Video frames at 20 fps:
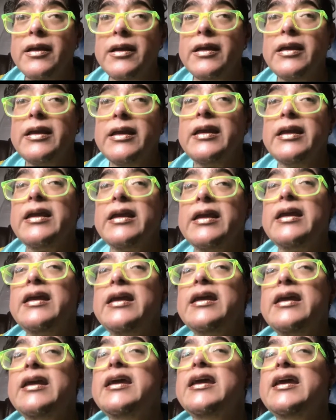In the
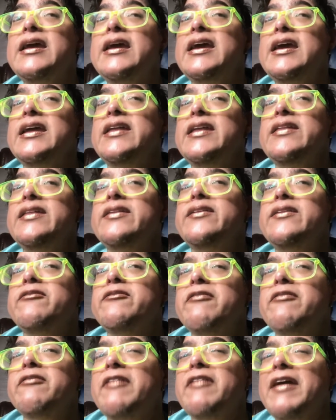way that Unitarian
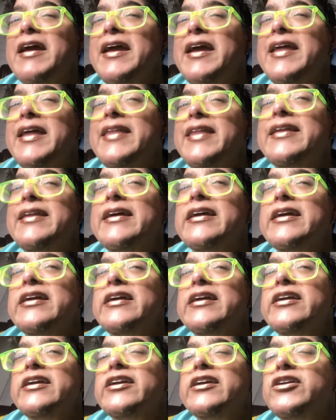Universalism
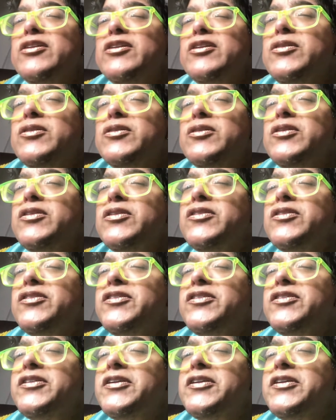offers a
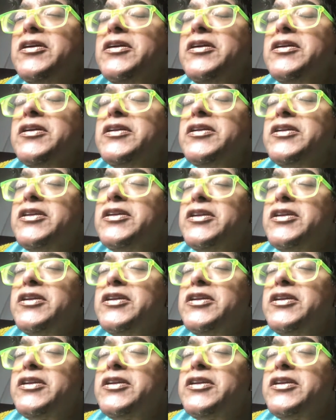perspective on multiple